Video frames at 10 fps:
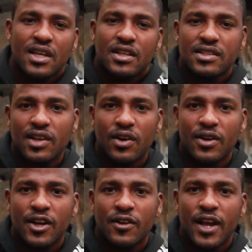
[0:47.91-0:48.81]
So,
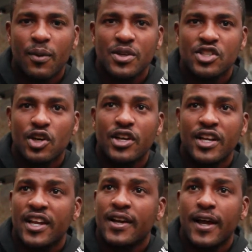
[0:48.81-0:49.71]
you know, that was good. And
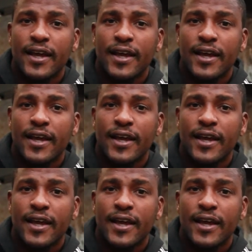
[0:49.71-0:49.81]
then I